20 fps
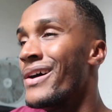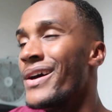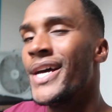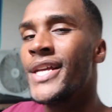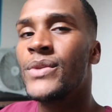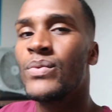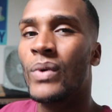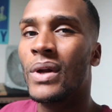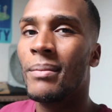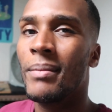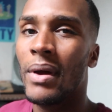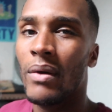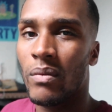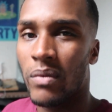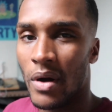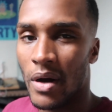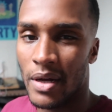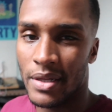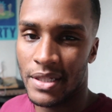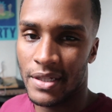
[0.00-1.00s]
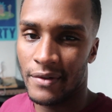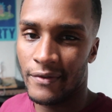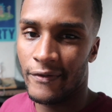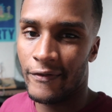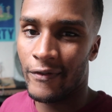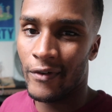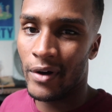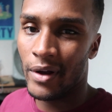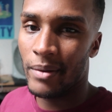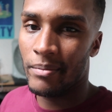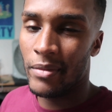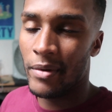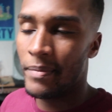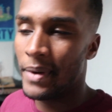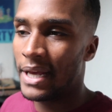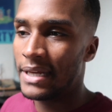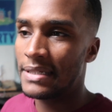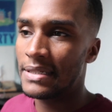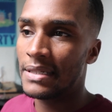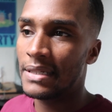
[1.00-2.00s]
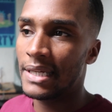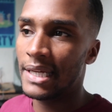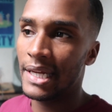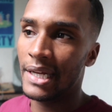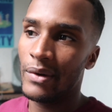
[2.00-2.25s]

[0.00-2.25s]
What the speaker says: of my rods in front. But basically,